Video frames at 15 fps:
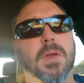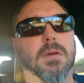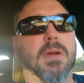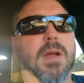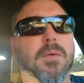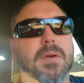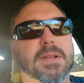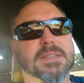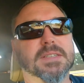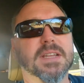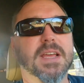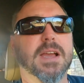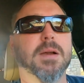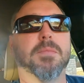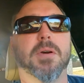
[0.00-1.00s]
Alright, we're gonna
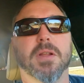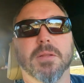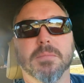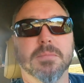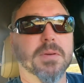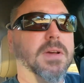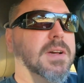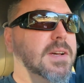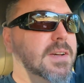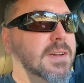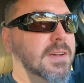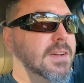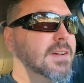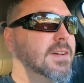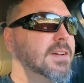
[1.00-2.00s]
sneak up on
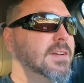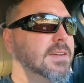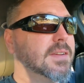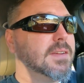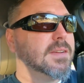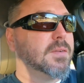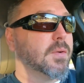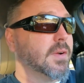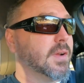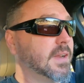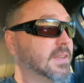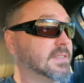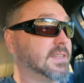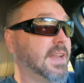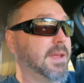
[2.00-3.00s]
him. We're in
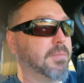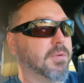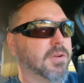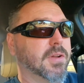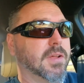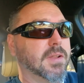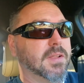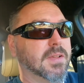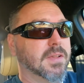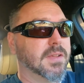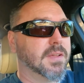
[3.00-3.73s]
his neighborhood.